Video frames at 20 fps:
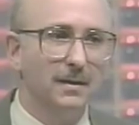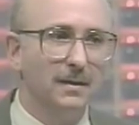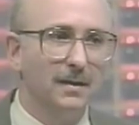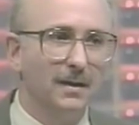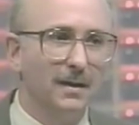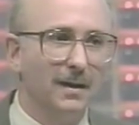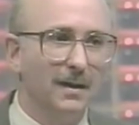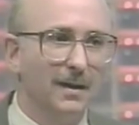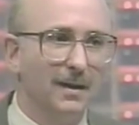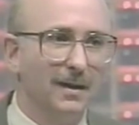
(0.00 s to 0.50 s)

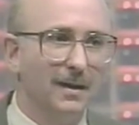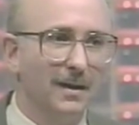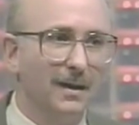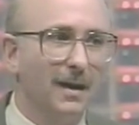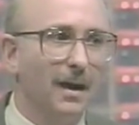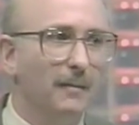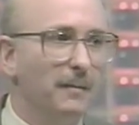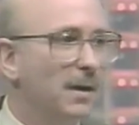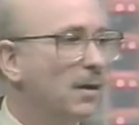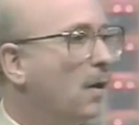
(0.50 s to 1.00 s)
uh,
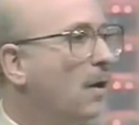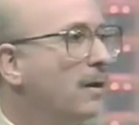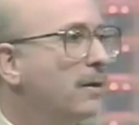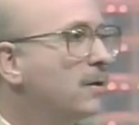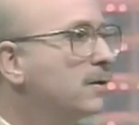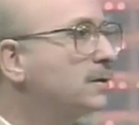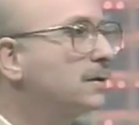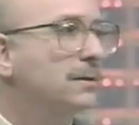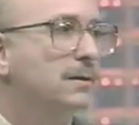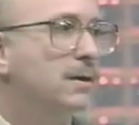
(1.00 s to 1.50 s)
I mean, all
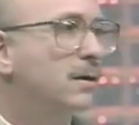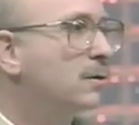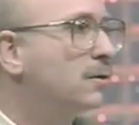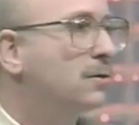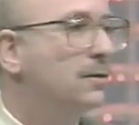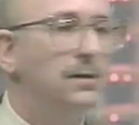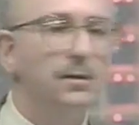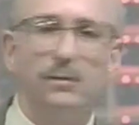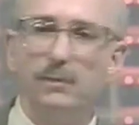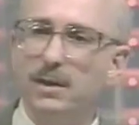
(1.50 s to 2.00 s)
those are
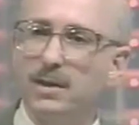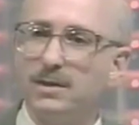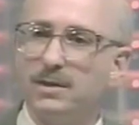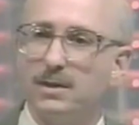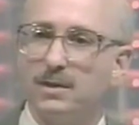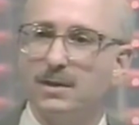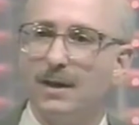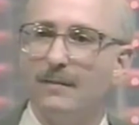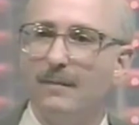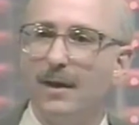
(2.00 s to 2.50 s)
good
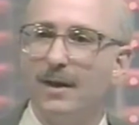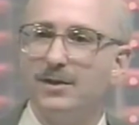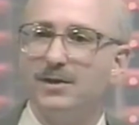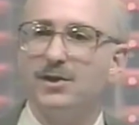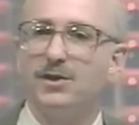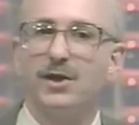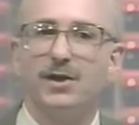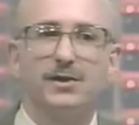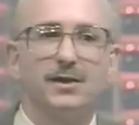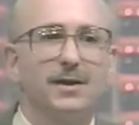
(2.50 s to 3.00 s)
reasons. I'm not
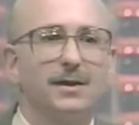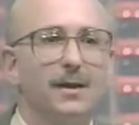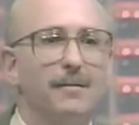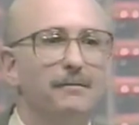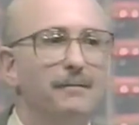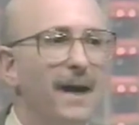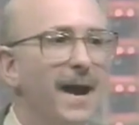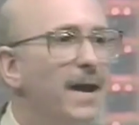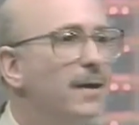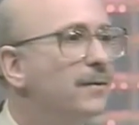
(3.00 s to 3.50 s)
suggesting they're
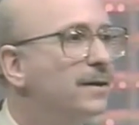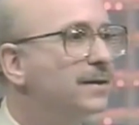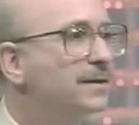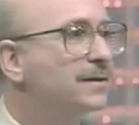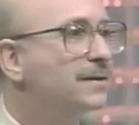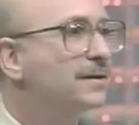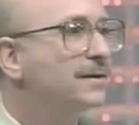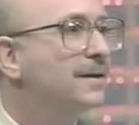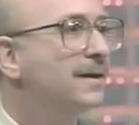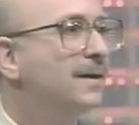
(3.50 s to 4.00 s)
bad
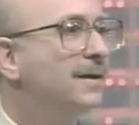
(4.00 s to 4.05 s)
reasons.